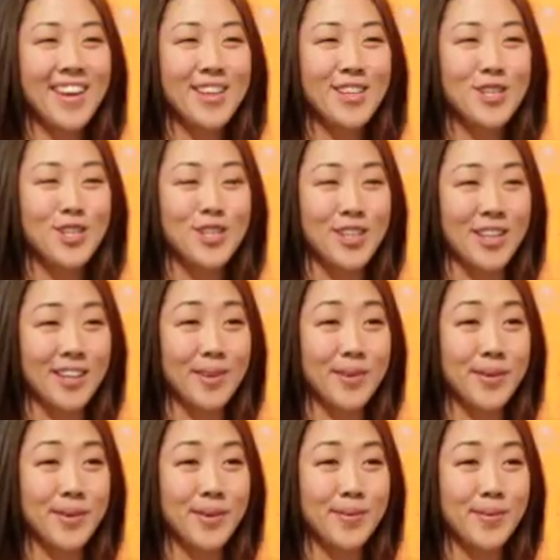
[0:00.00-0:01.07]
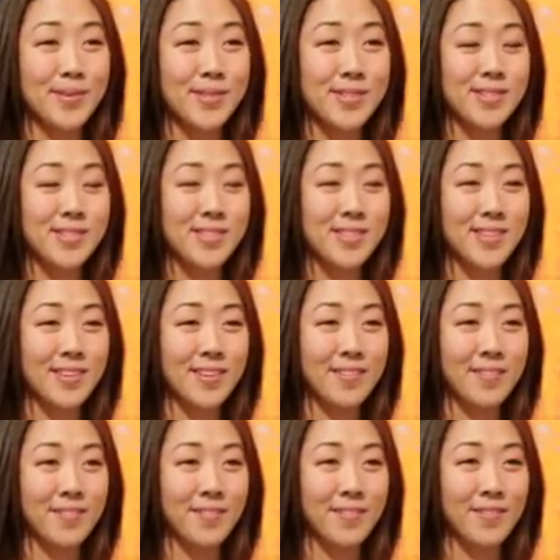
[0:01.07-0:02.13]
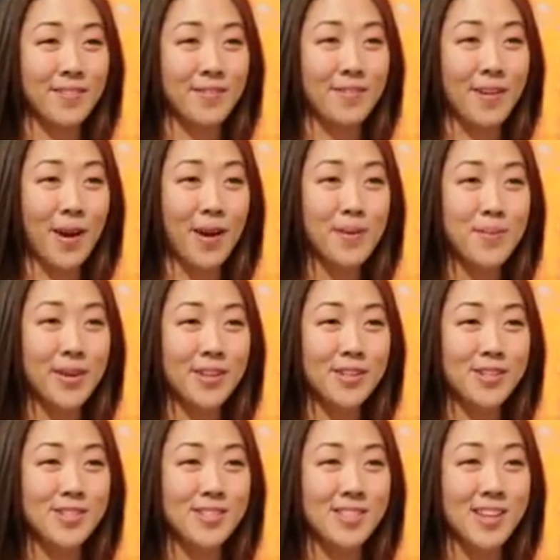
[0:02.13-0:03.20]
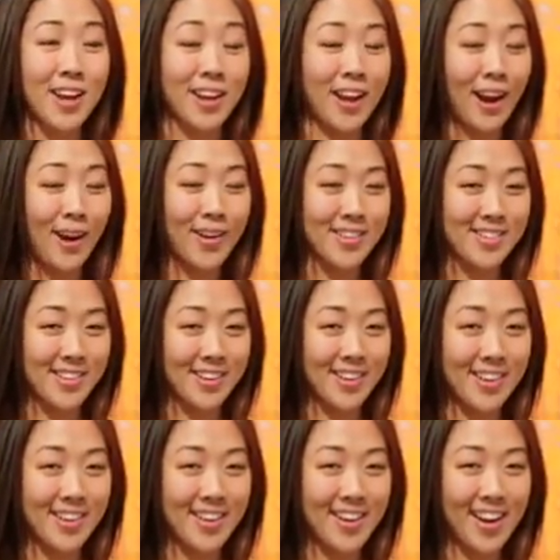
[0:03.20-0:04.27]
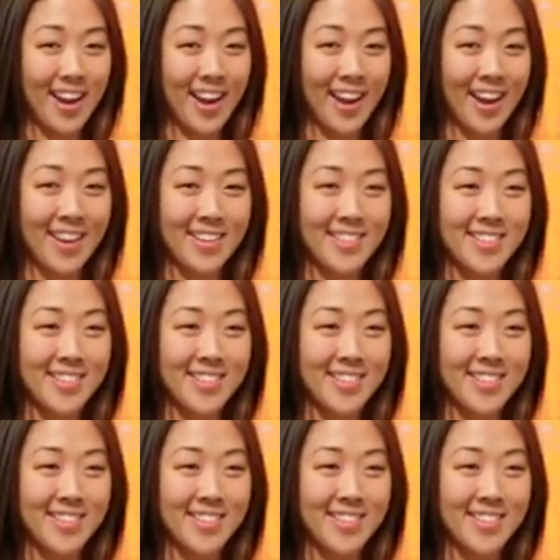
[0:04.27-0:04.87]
she was very much a character, and